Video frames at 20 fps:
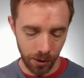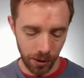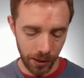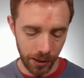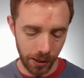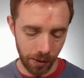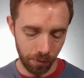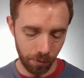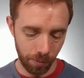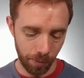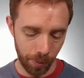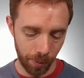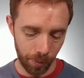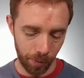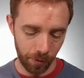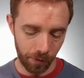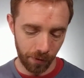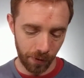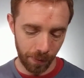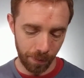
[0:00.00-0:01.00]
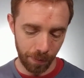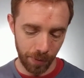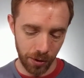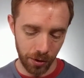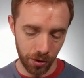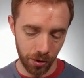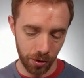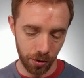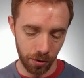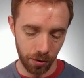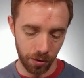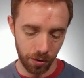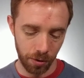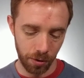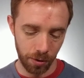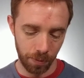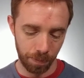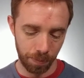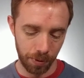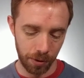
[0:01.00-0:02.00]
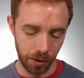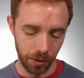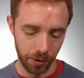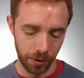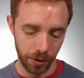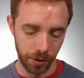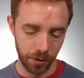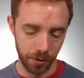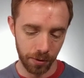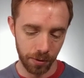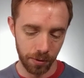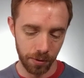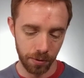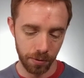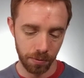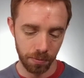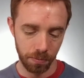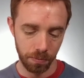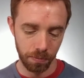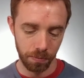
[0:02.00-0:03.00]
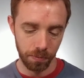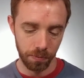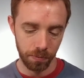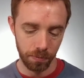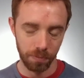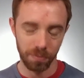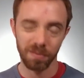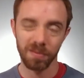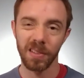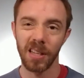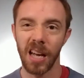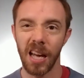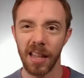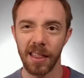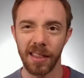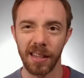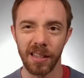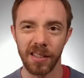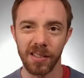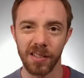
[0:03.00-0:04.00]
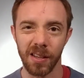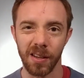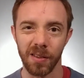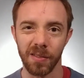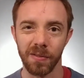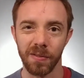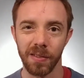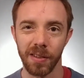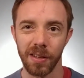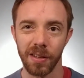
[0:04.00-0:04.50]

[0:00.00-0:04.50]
I can't remember if I mentioned the plugins. I think so.